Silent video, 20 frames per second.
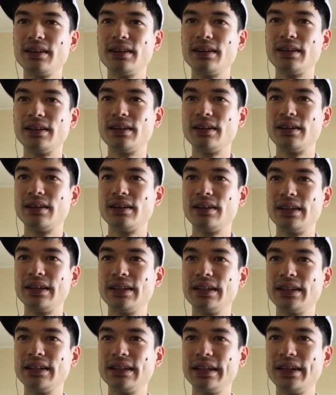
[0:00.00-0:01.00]
Uh, and
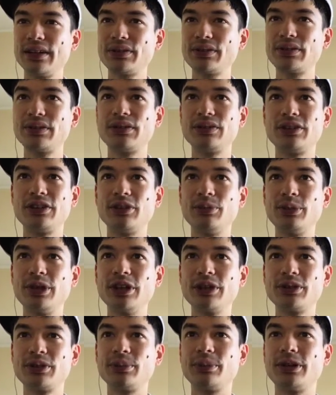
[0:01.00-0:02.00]
then last is a uh,
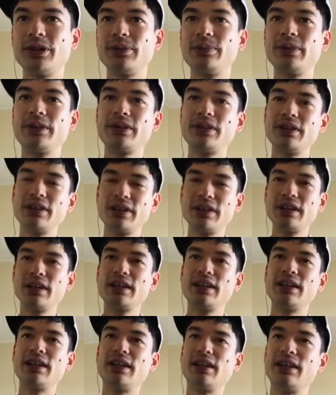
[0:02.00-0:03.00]
Beelzebub.
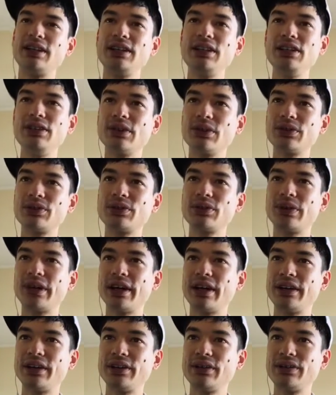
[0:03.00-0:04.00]
Uh, he also
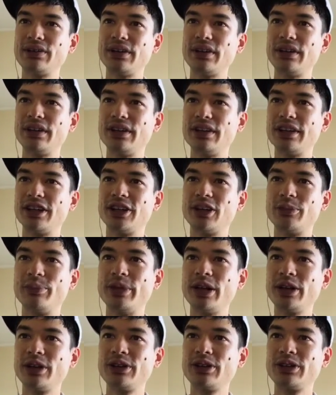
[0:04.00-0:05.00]
has a
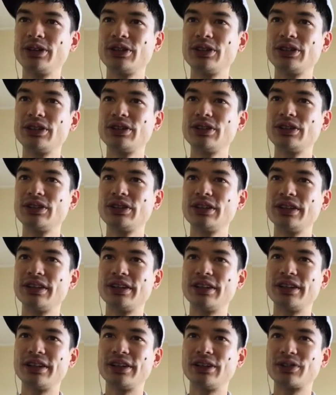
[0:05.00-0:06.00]
barrier
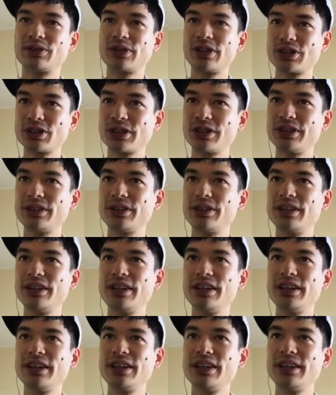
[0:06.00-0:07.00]
strike shot,
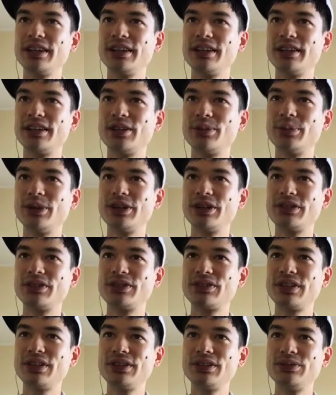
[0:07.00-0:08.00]
um, but
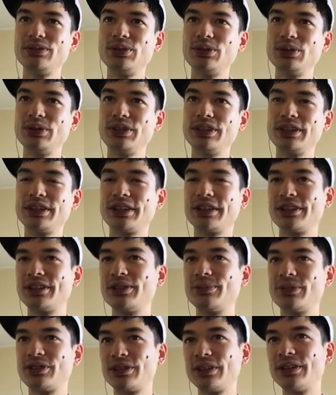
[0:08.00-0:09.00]
instead of doing it on
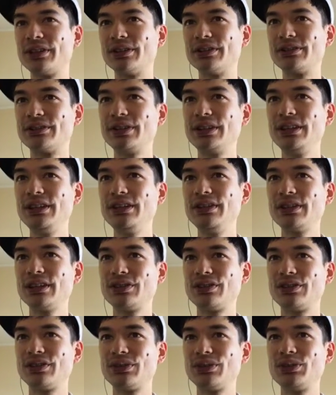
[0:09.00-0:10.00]
himself, he
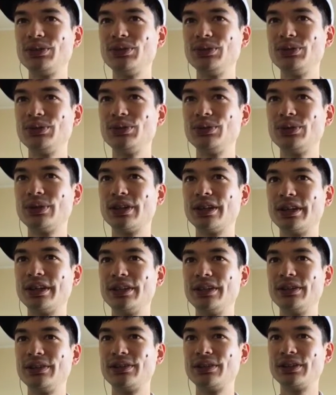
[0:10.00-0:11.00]
does it to
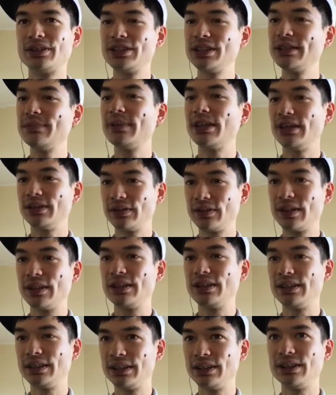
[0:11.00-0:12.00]
his teammates
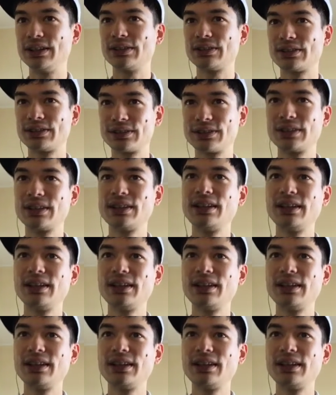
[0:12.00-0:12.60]
that he hits.